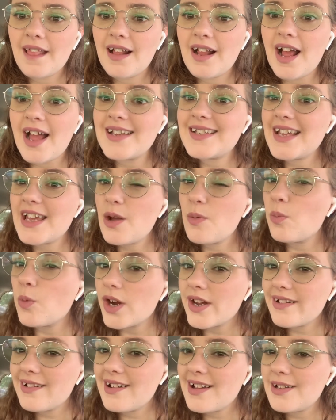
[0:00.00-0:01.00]
I say I'm
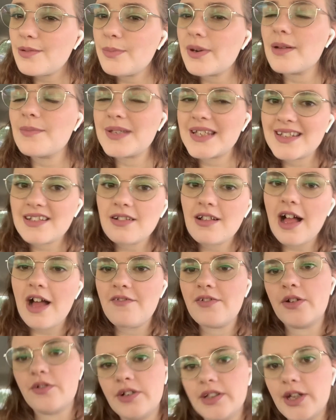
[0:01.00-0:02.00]
working on, but I'm still
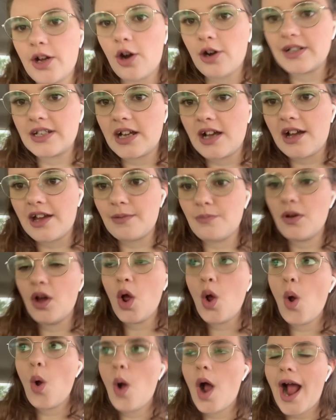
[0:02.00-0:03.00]
having a really hard
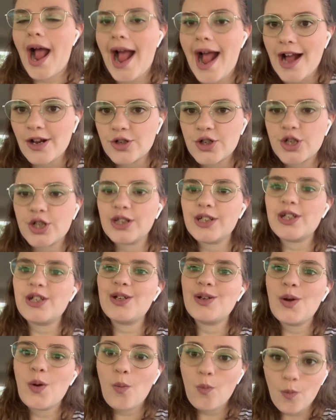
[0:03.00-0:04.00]
time
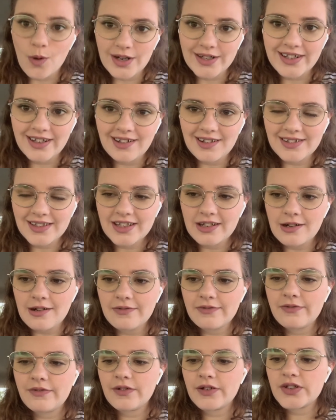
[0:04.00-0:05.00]
actually working on stuff.
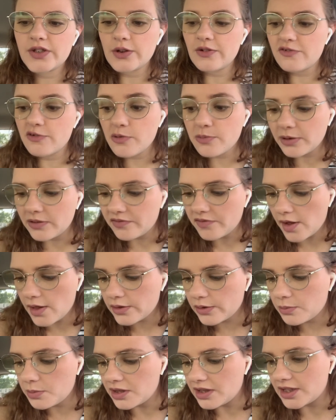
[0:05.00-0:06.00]
So if you've been
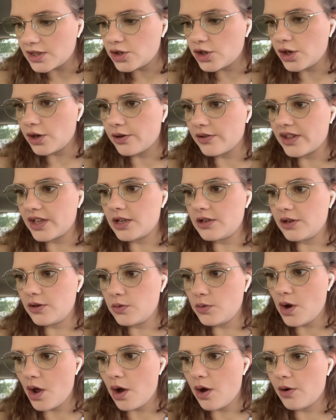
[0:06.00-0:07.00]
following me this year, then you
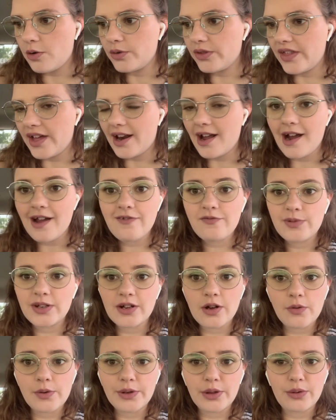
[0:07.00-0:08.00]
know that I've been
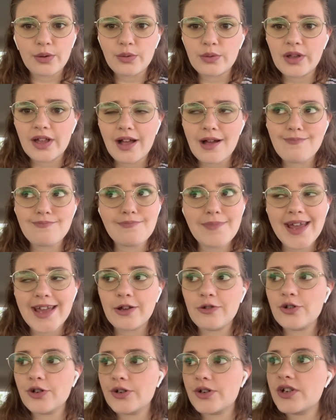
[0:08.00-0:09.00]
going through like a
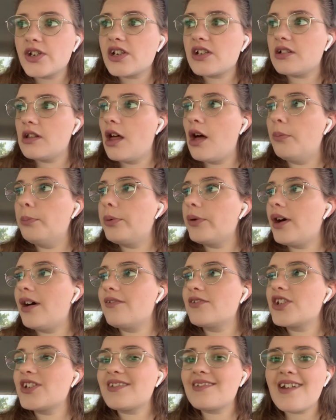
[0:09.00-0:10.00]
major slump
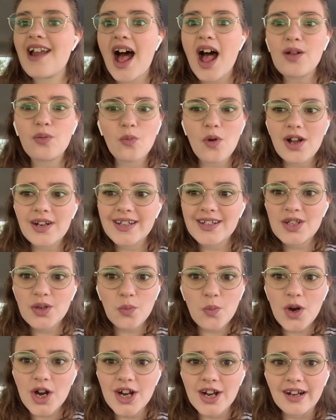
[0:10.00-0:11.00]
of just not wanting to
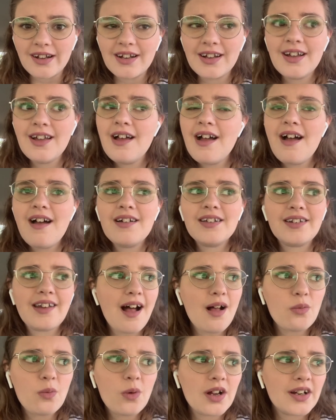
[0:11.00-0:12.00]
work,
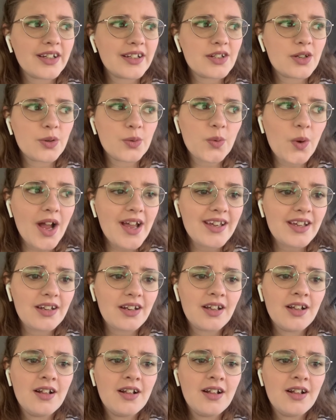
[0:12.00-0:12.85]
not wanting to write,